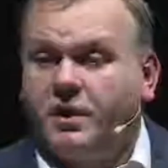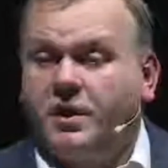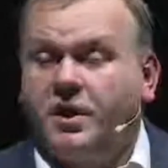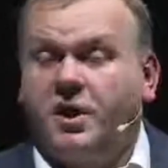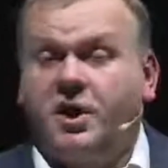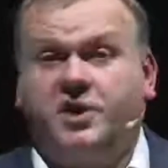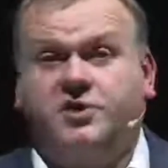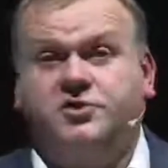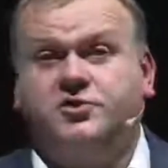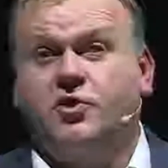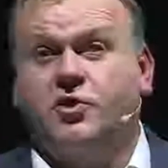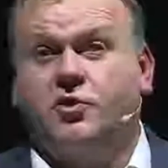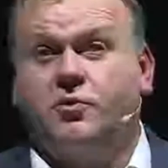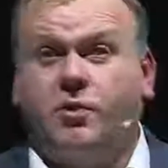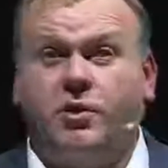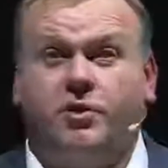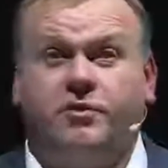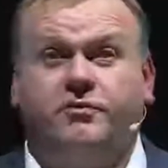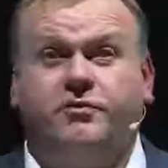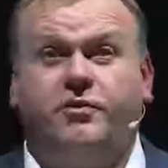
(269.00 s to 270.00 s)
It's not
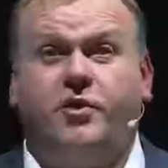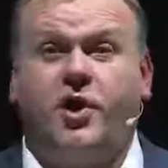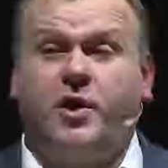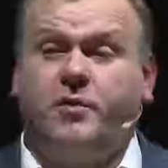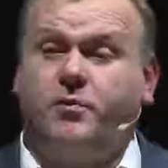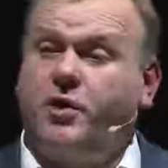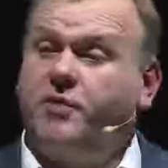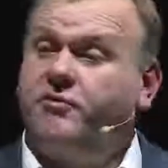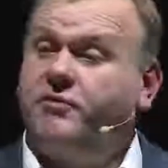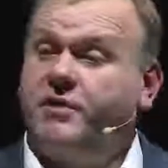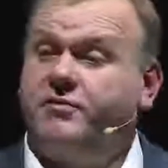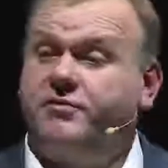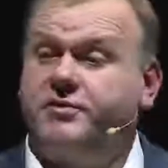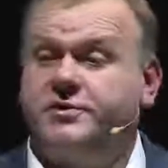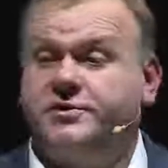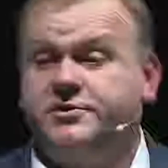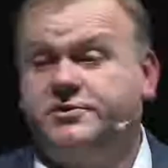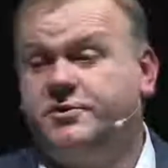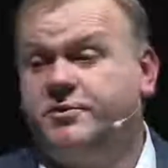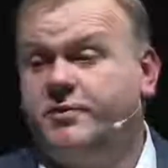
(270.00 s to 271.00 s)
qualified by
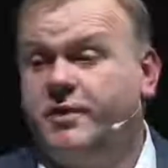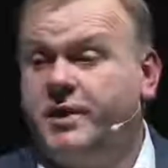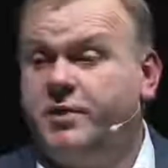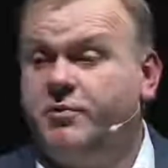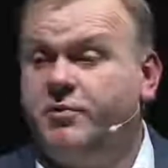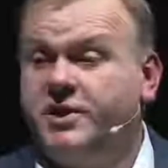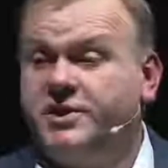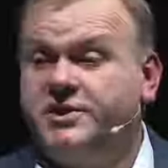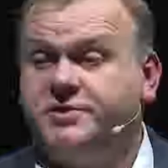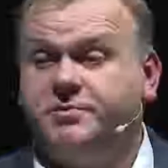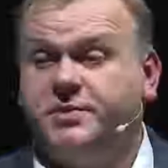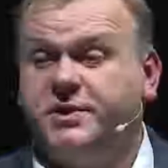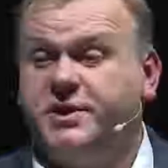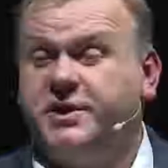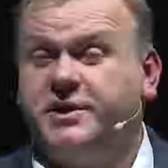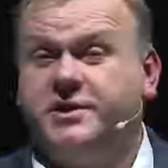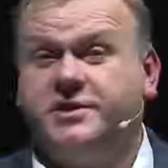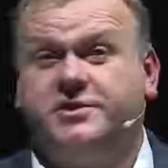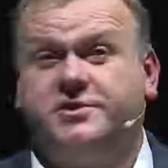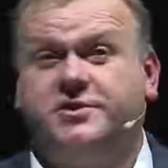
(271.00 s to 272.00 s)
reference to anyone's
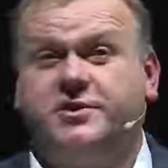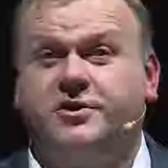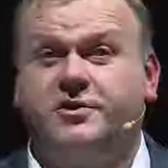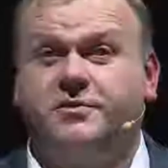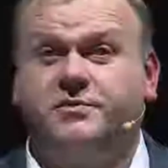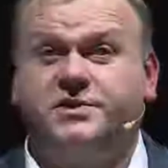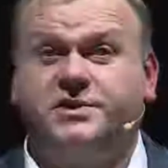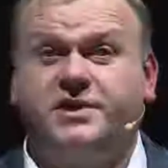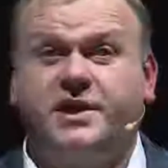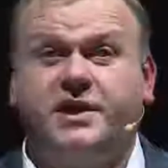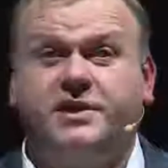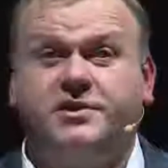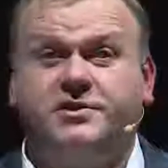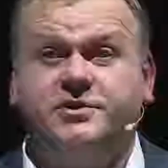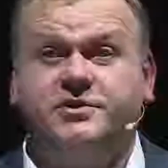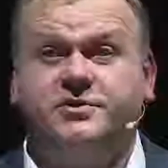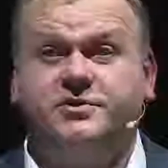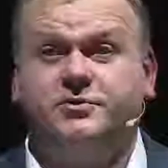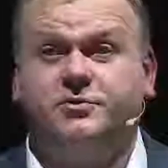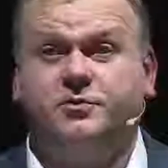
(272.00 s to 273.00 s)
particular
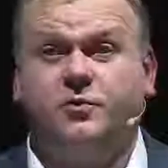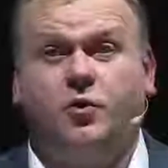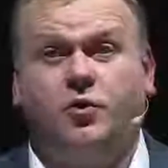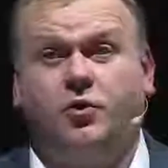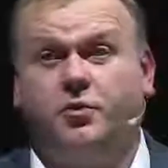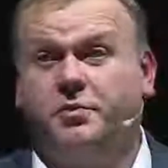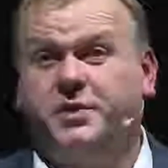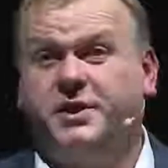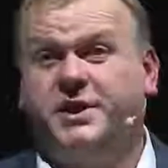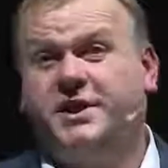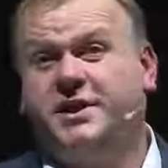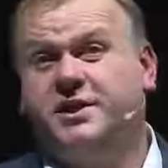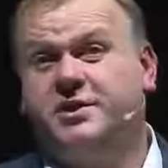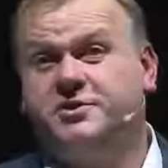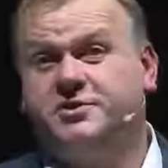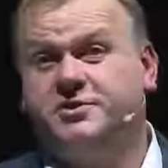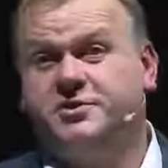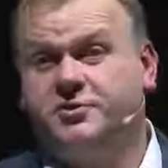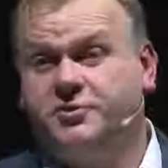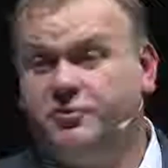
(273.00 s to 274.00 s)
circumstances or a
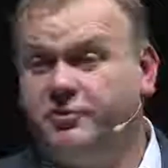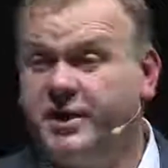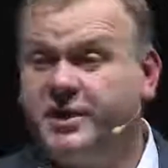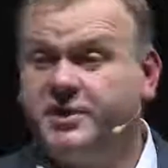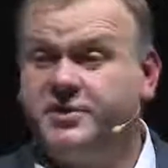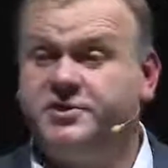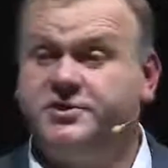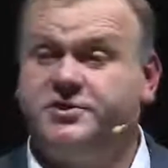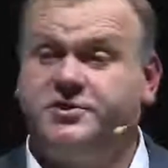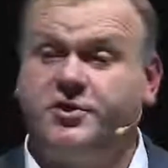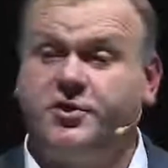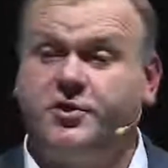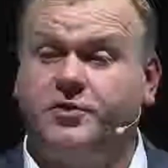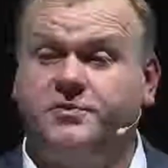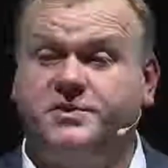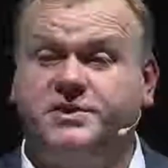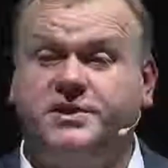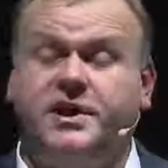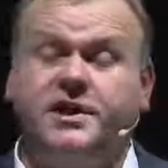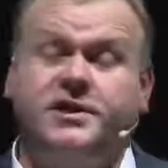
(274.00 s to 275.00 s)
particular director's
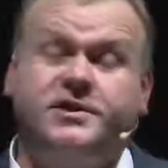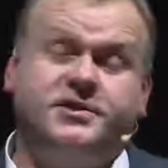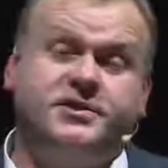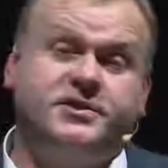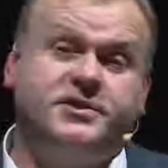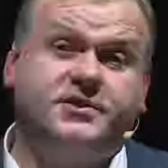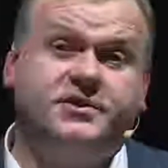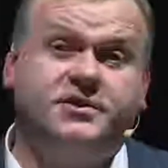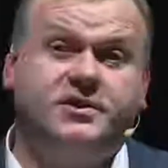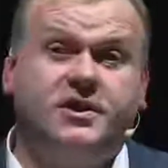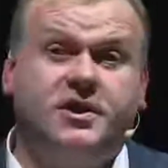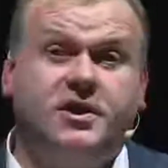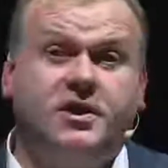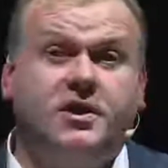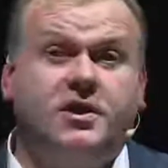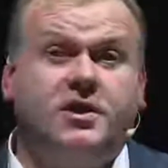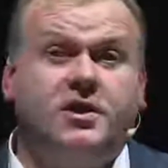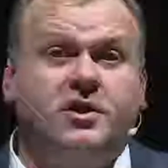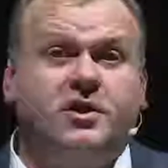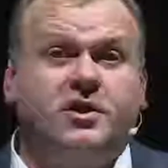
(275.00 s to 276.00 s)
circumstances.
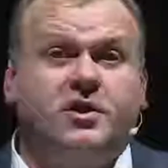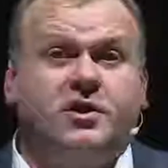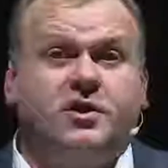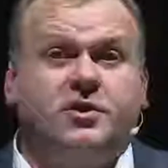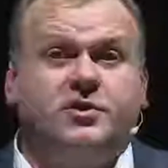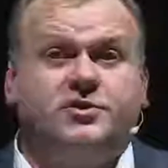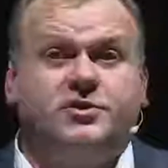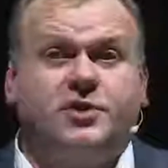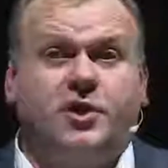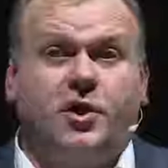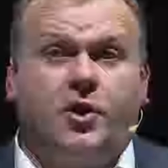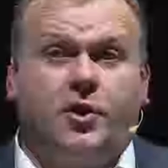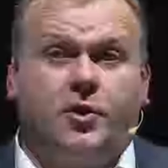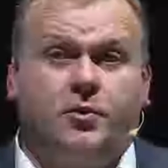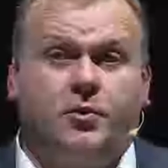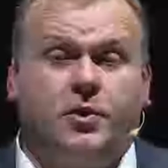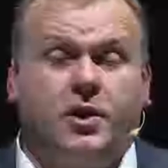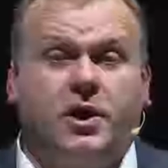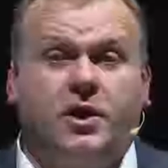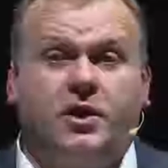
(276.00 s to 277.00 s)
So
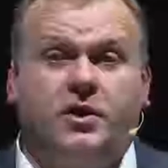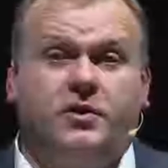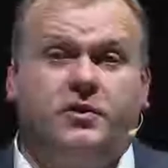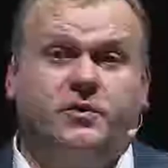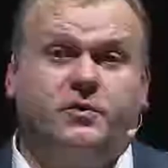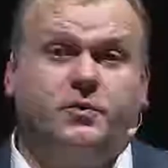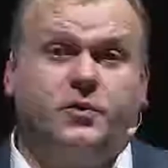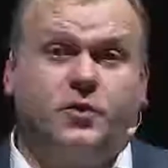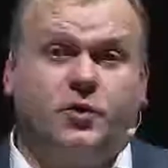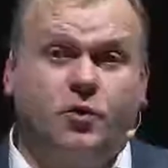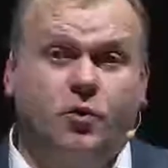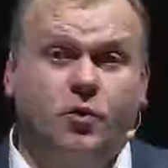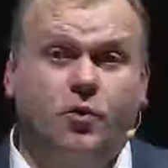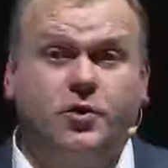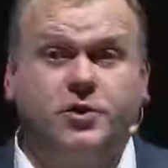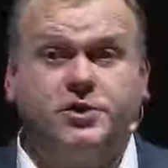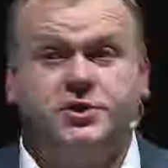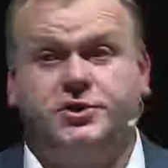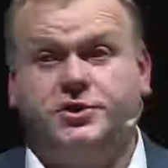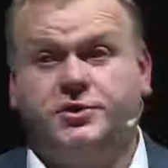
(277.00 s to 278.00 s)
the
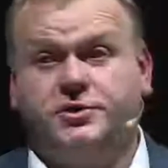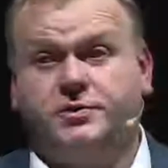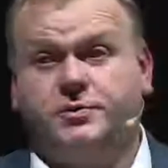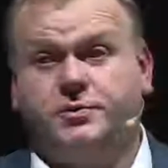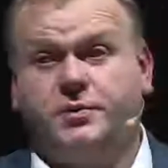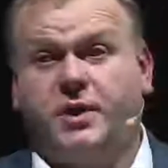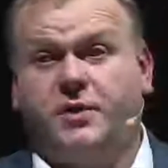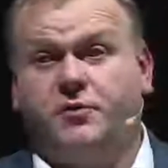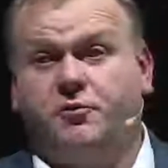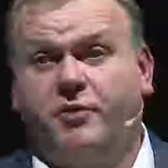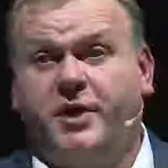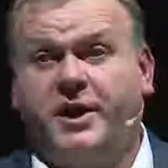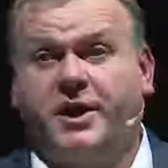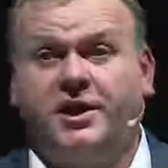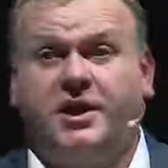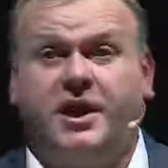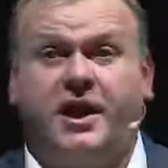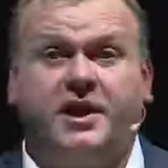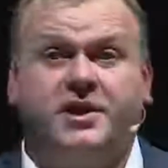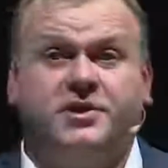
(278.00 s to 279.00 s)
courts and the
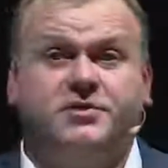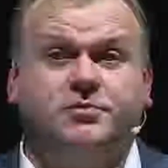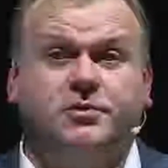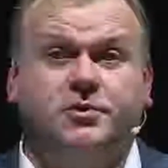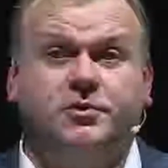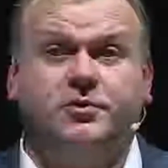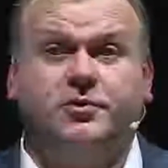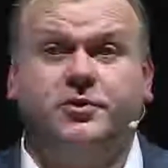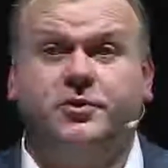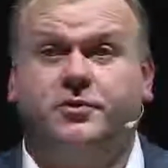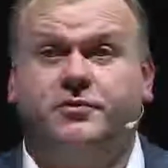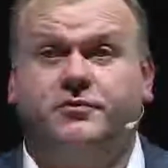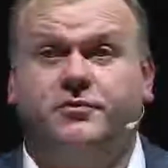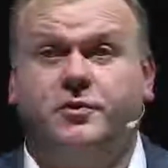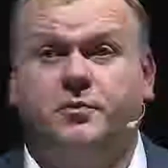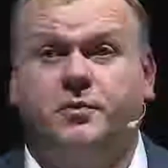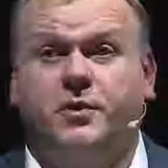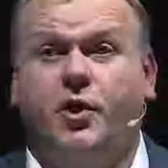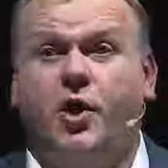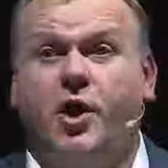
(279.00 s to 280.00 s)
regulators will look at it
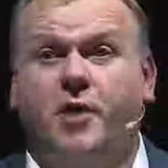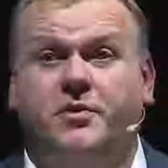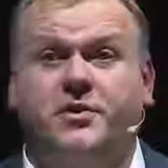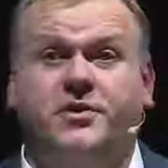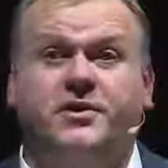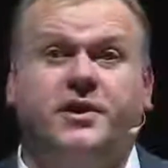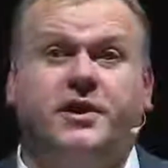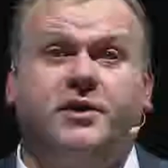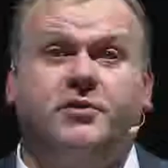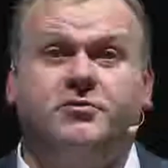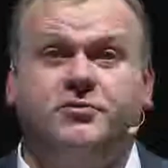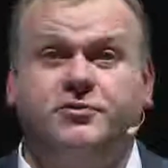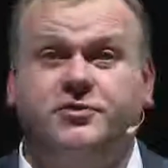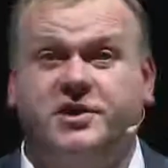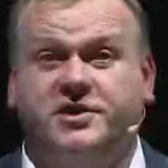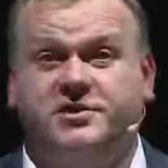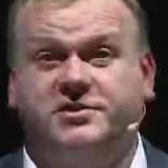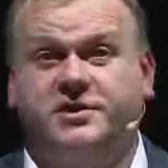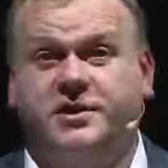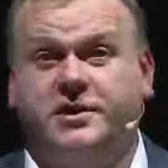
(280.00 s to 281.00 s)
from a hypothetical
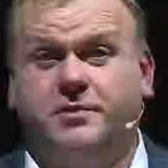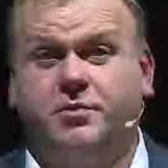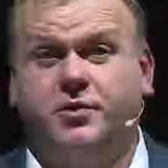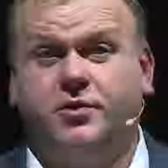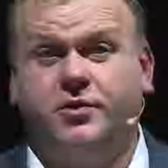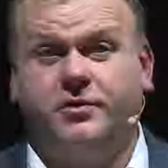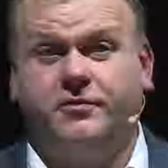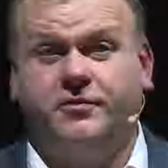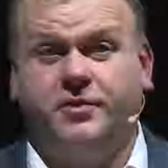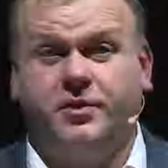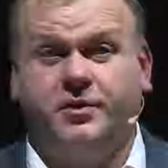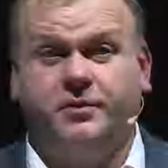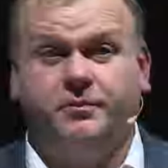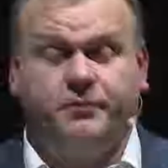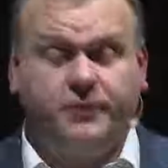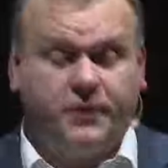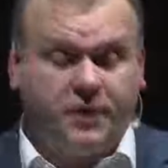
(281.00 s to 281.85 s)
trustee point of view,